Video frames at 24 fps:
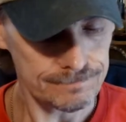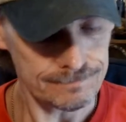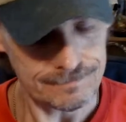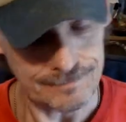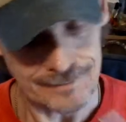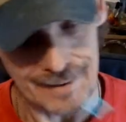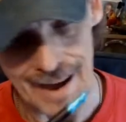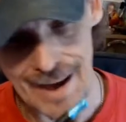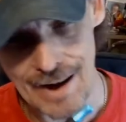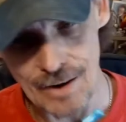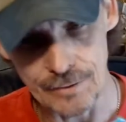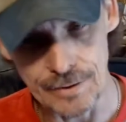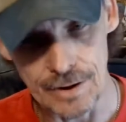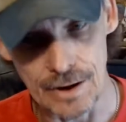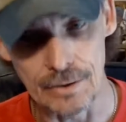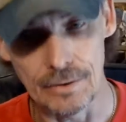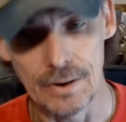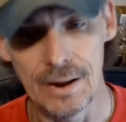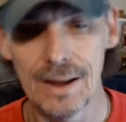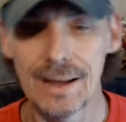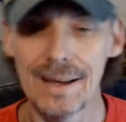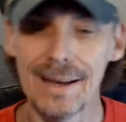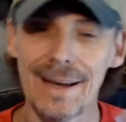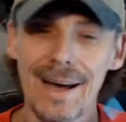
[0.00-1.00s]
I don't know.
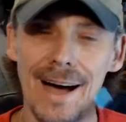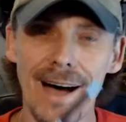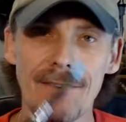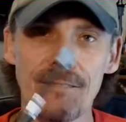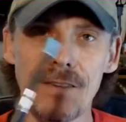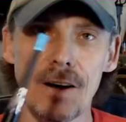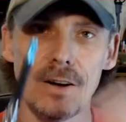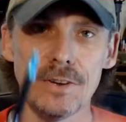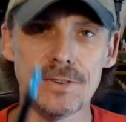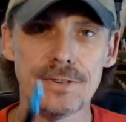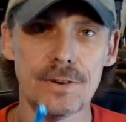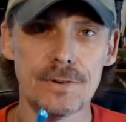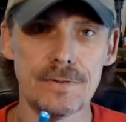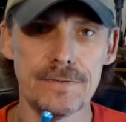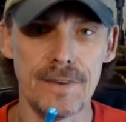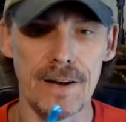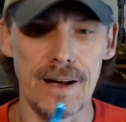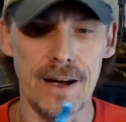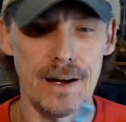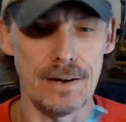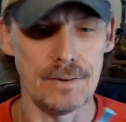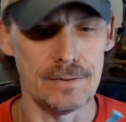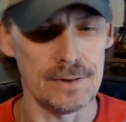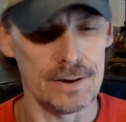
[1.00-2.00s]
I've also
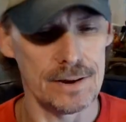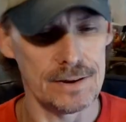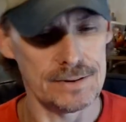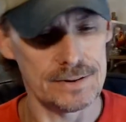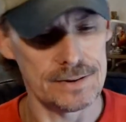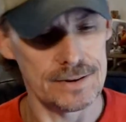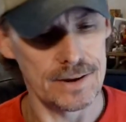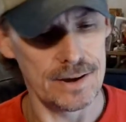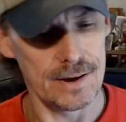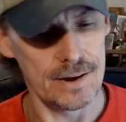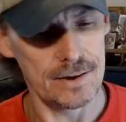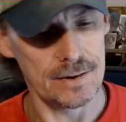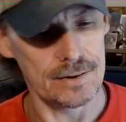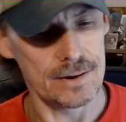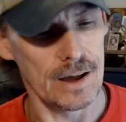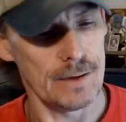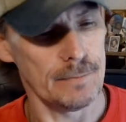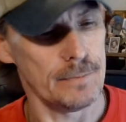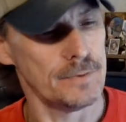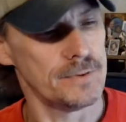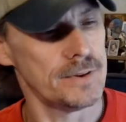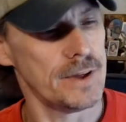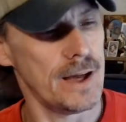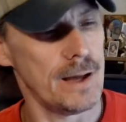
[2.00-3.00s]
found that a
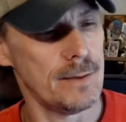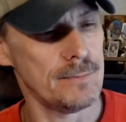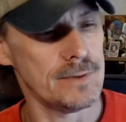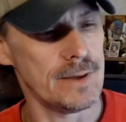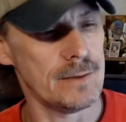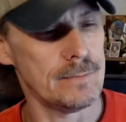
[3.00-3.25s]
couple times